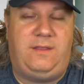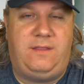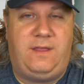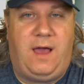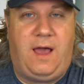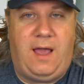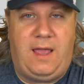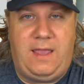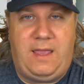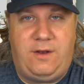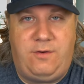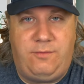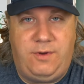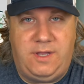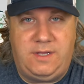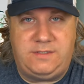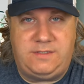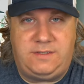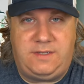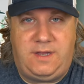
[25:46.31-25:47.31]
the high-end
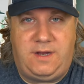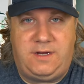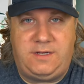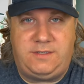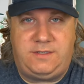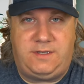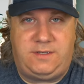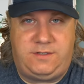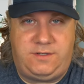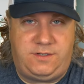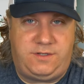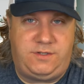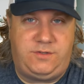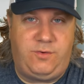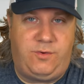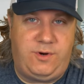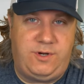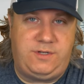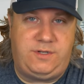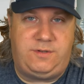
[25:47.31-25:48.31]
reels in there as, as just storage,